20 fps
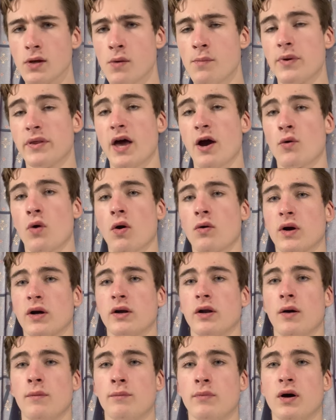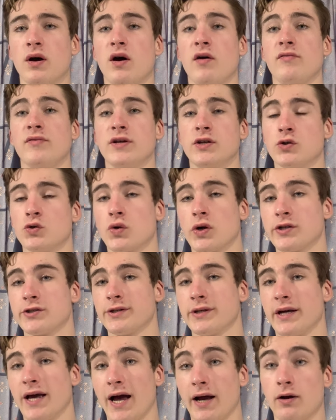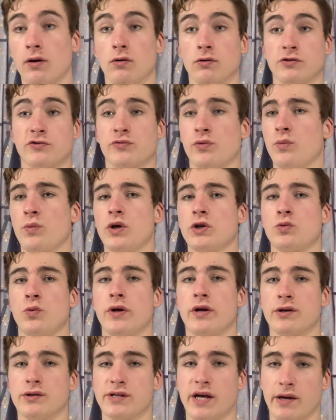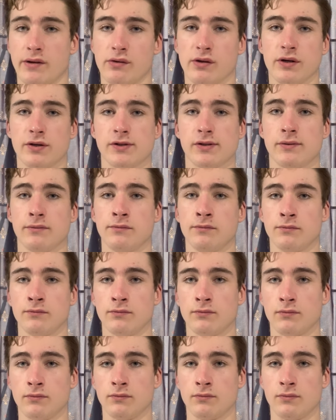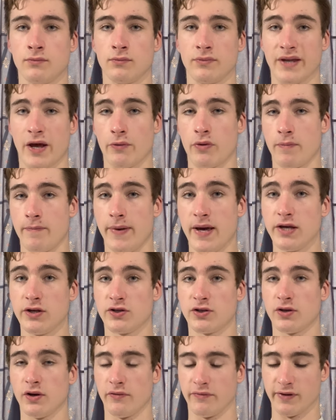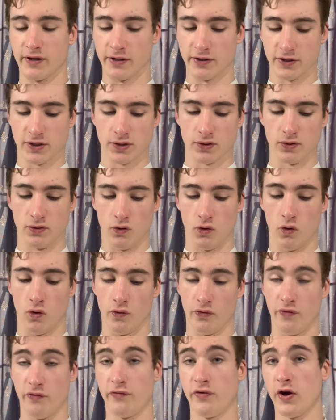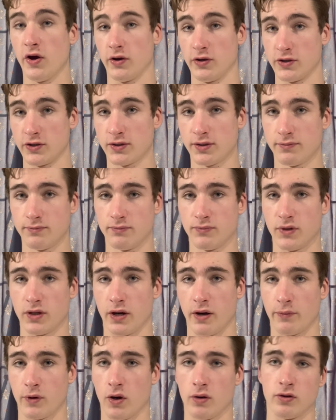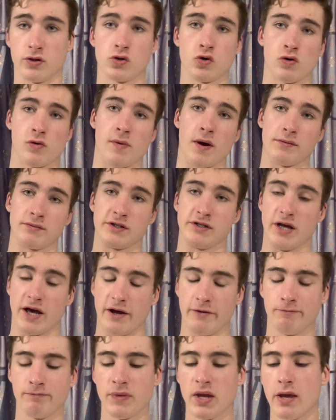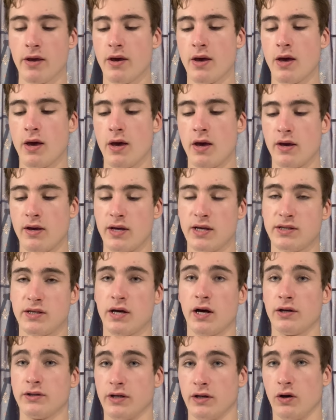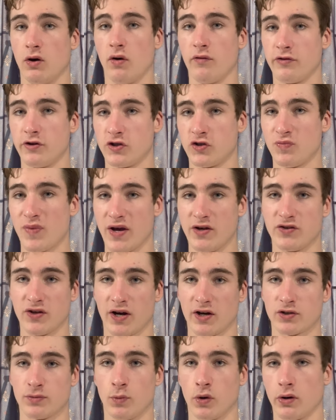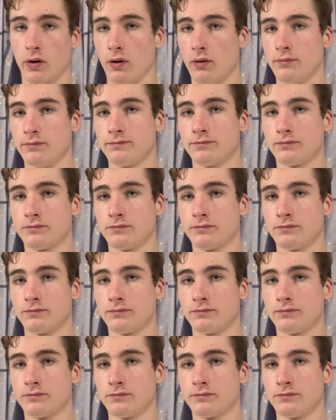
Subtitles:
but there are a number of interesting angles from which we can take this. Now the base of this, or the first that I'm going to talk about today, is the idea of the SpaceX model.